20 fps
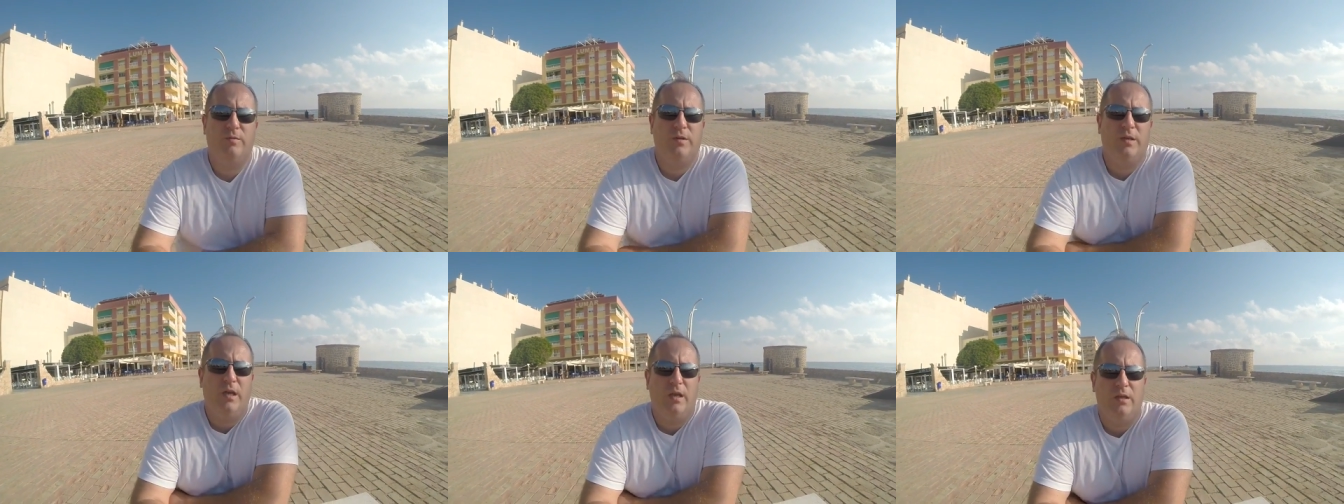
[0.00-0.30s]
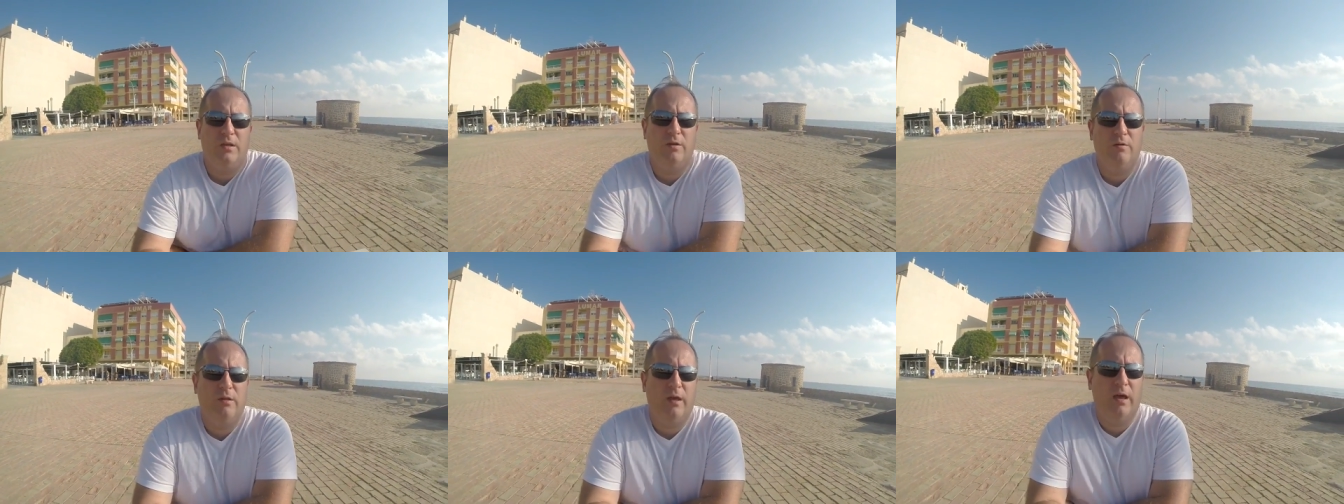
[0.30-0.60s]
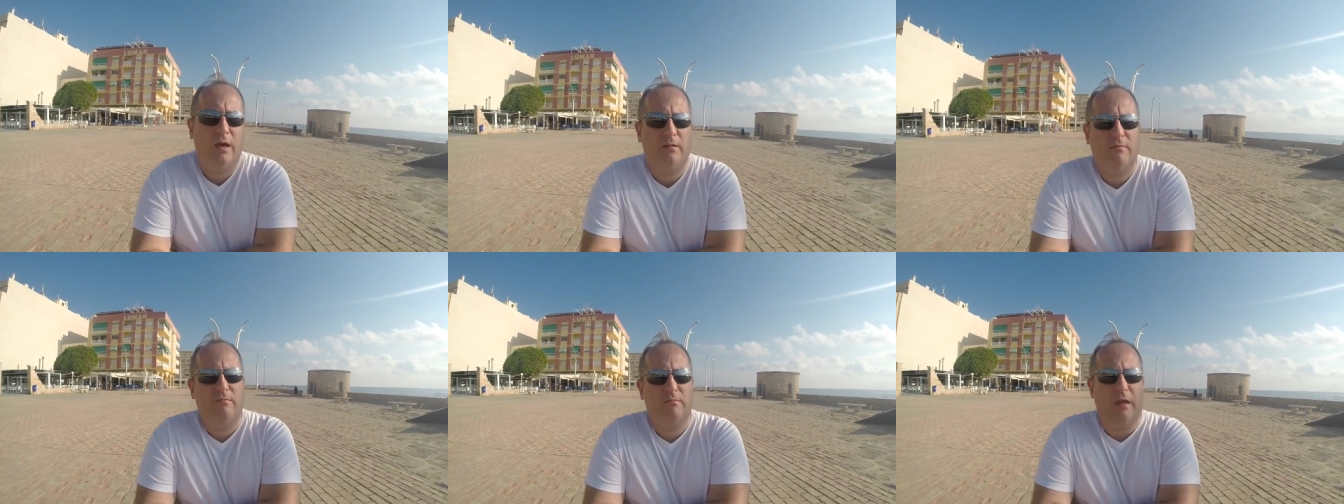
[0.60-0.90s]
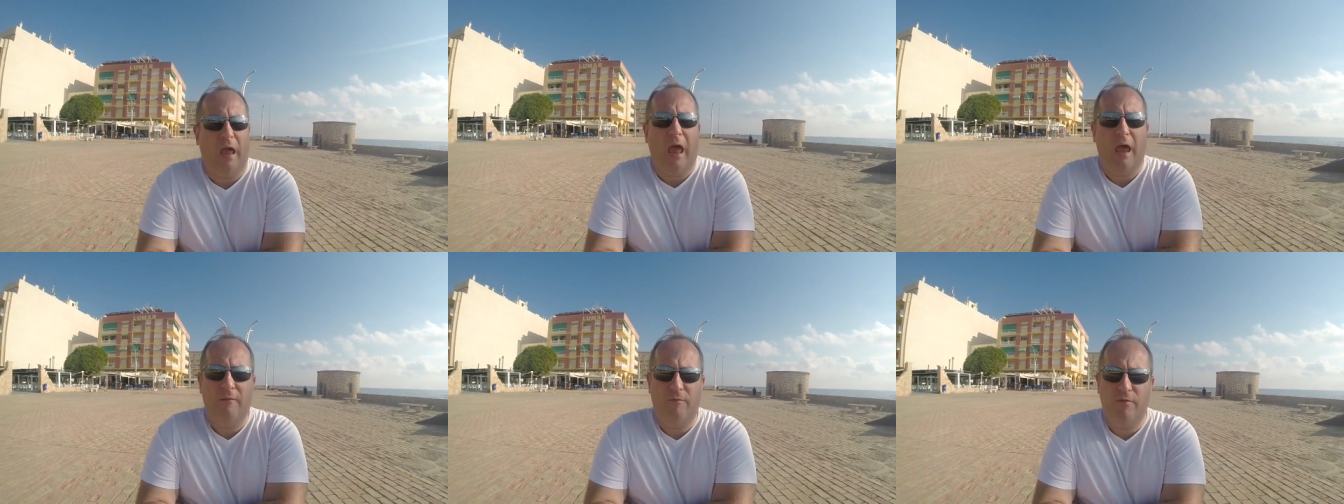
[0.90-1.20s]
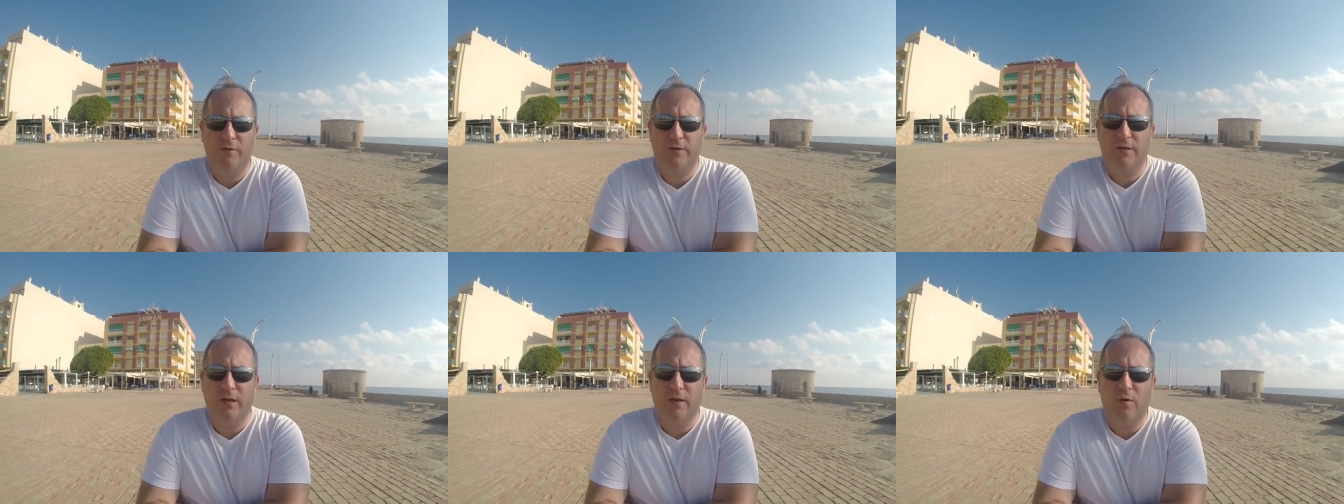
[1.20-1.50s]
sit and do that
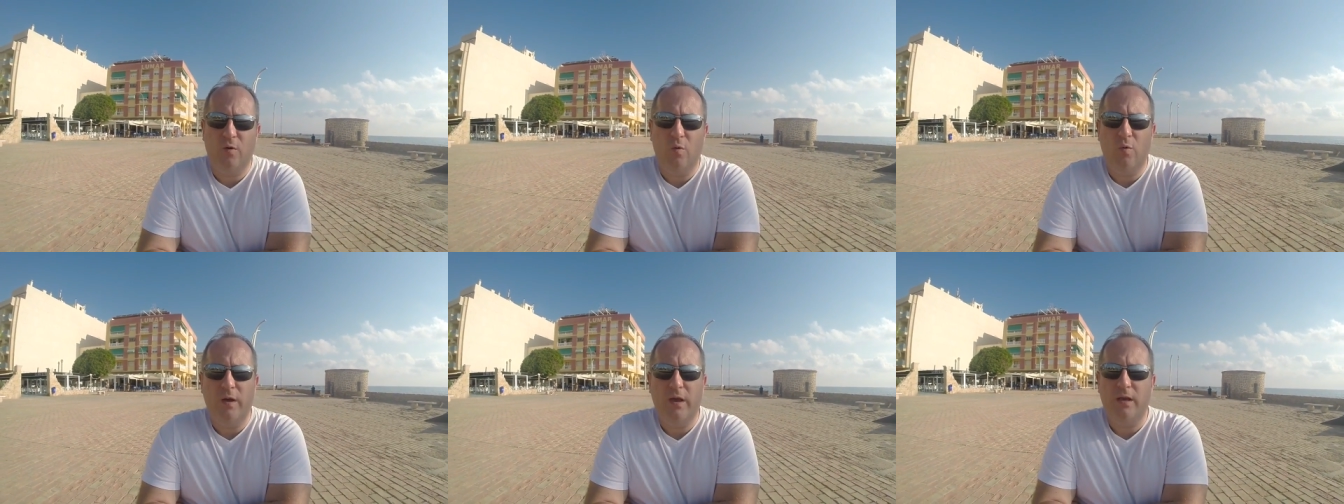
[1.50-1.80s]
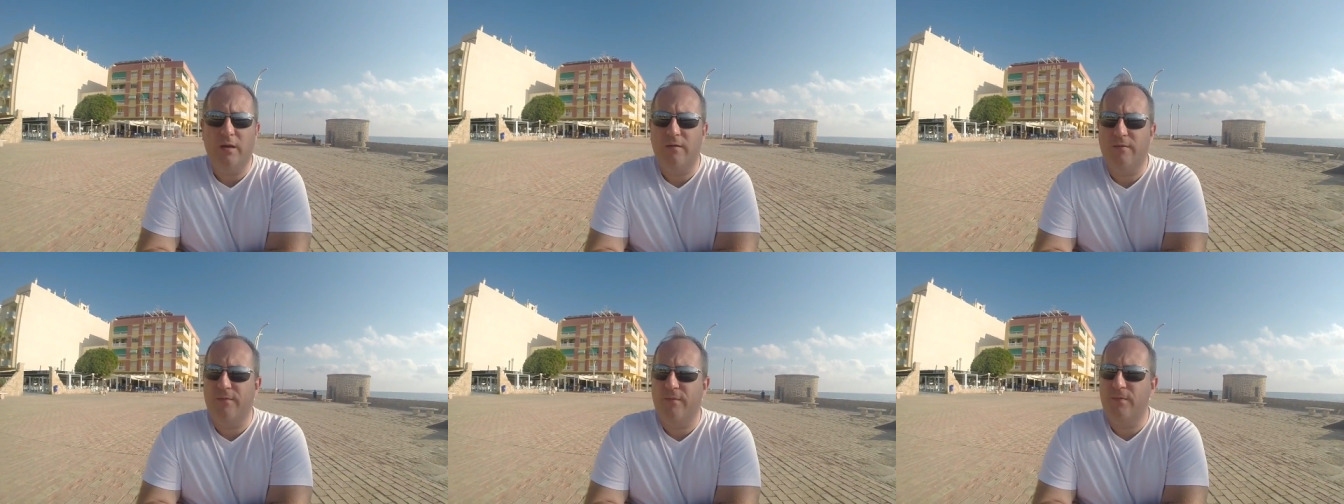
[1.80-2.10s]
every single week.